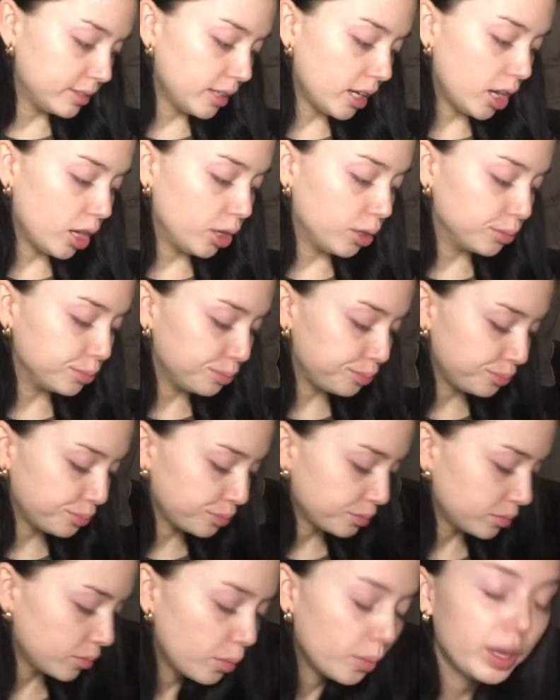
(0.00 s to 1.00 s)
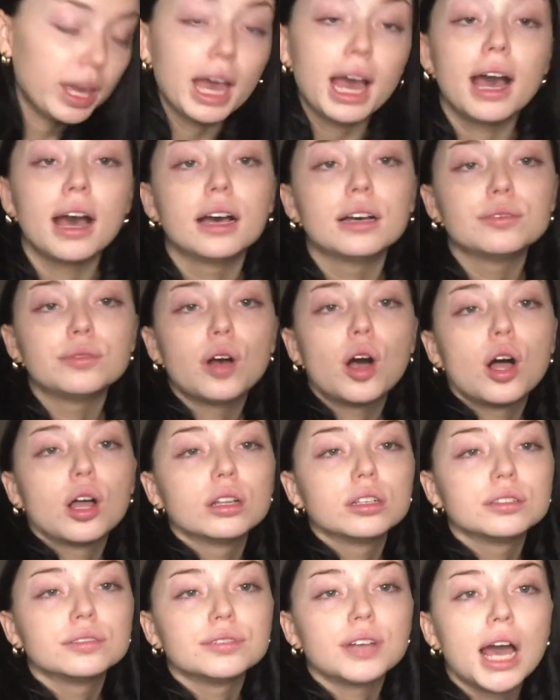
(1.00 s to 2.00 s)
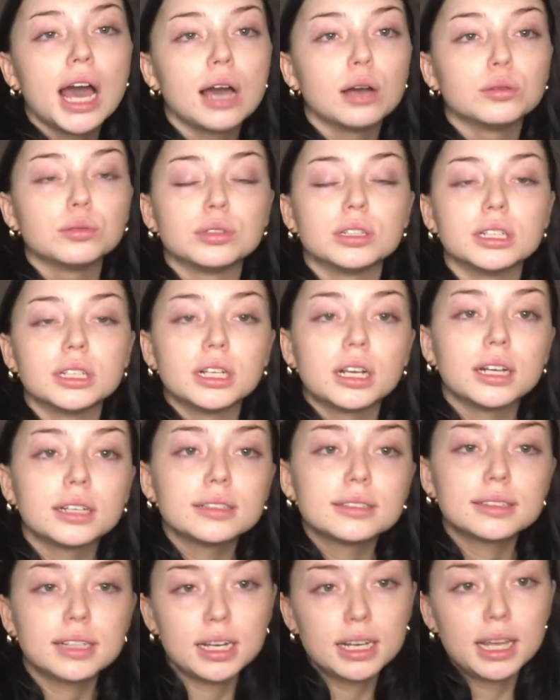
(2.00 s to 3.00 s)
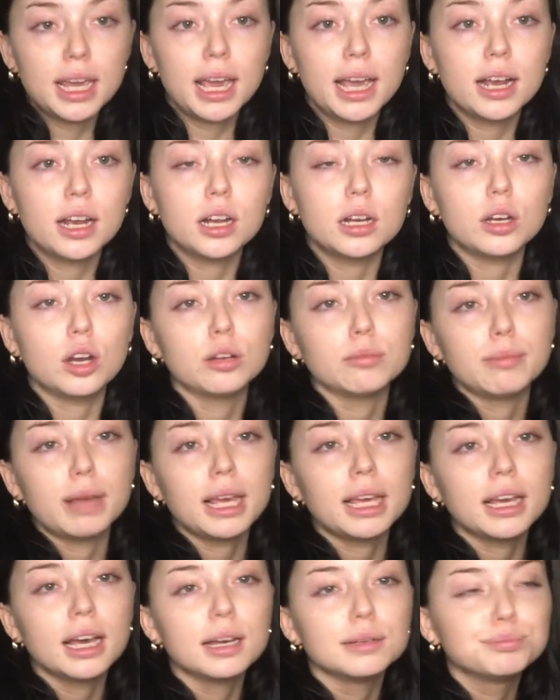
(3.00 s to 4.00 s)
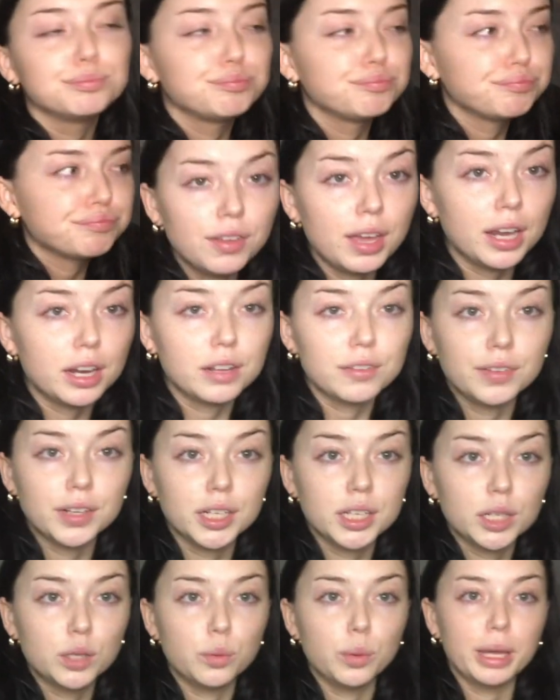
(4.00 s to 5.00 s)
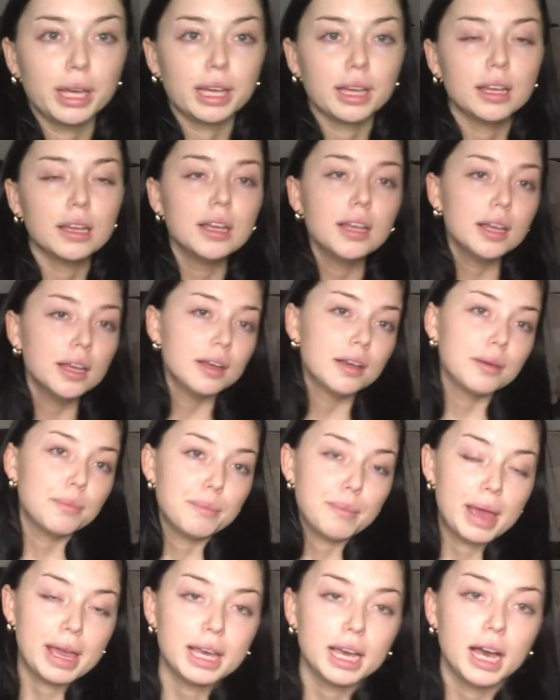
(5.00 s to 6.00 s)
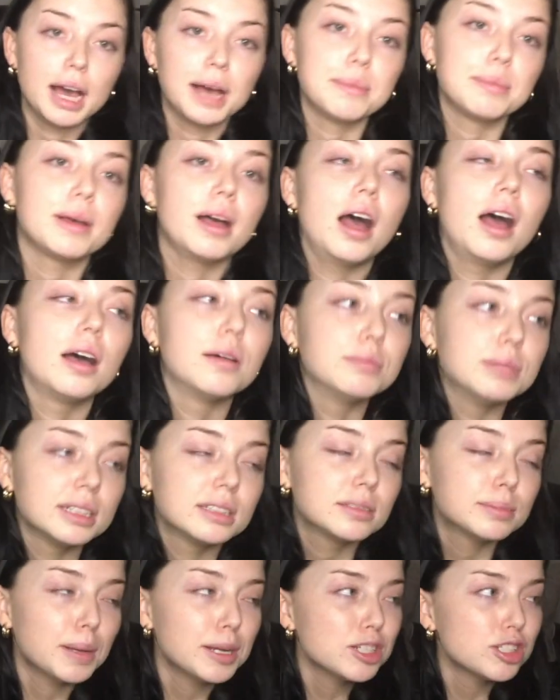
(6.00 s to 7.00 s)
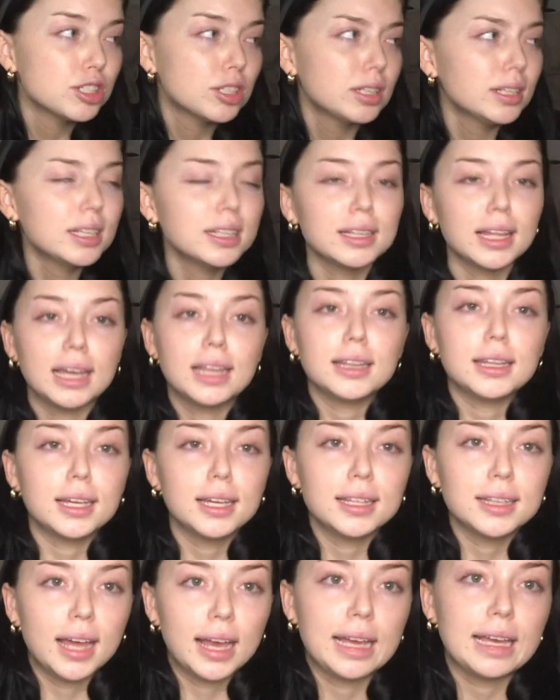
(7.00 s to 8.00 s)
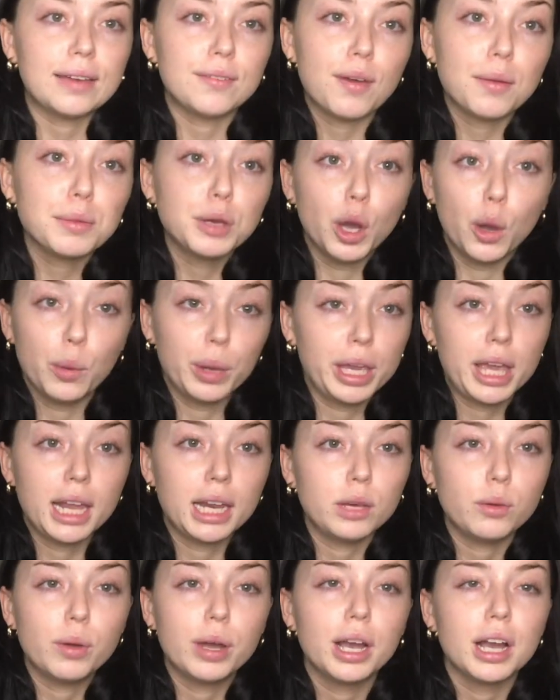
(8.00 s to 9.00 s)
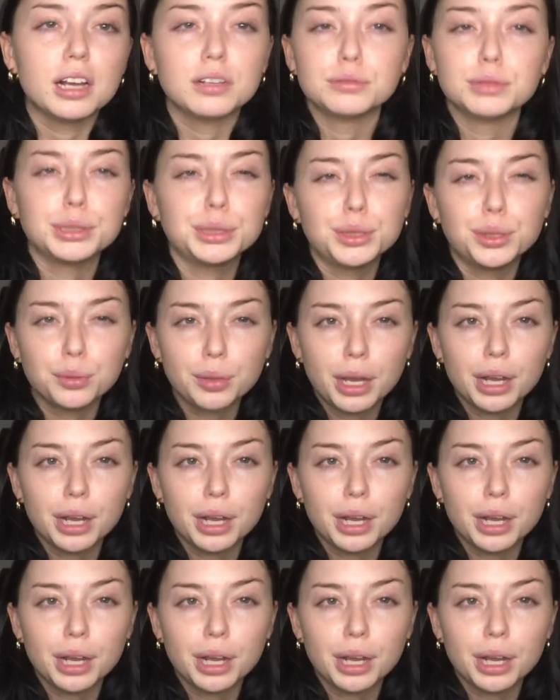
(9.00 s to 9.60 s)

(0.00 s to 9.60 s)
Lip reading: so we have all of our skincare and our makeup. Very quick makeup, especially lately. Like if I'm going anywhere, I really don't